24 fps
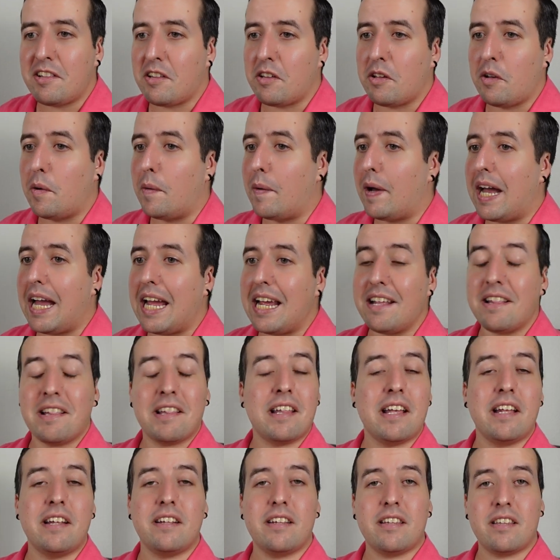so I
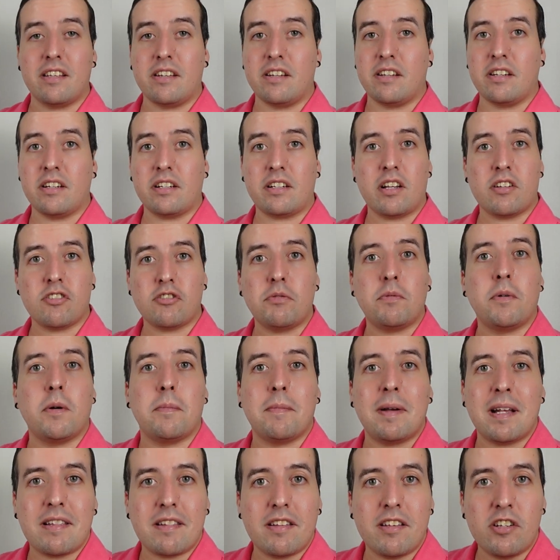sent the customer a
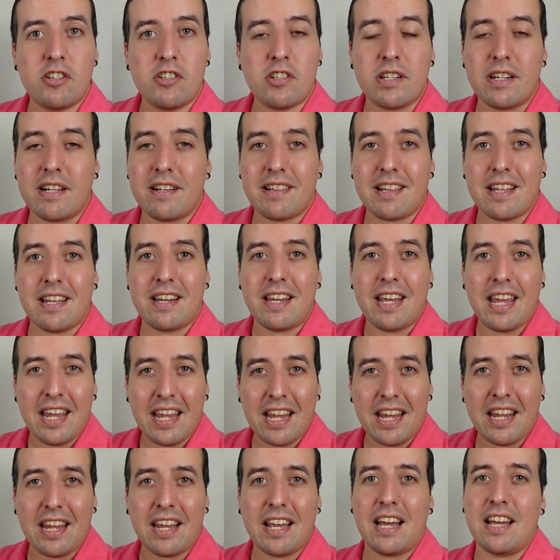message and I said,
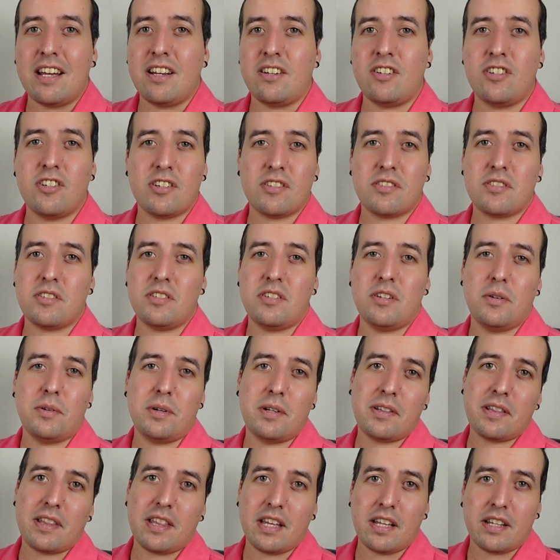hey, I just
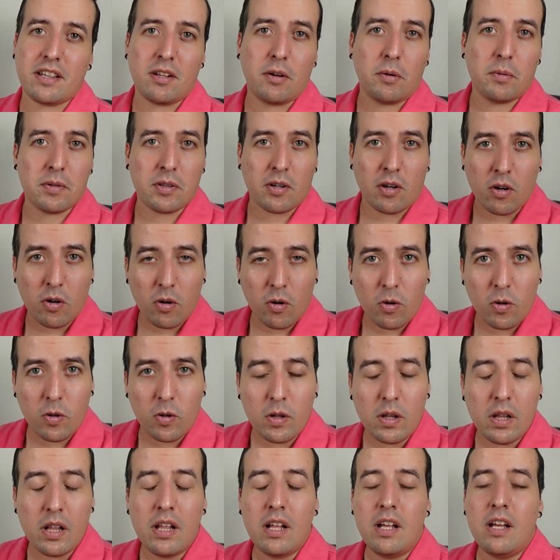noticed that there was a
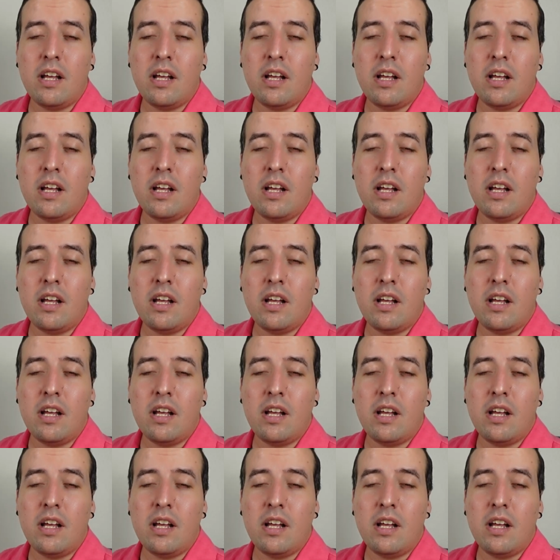hole.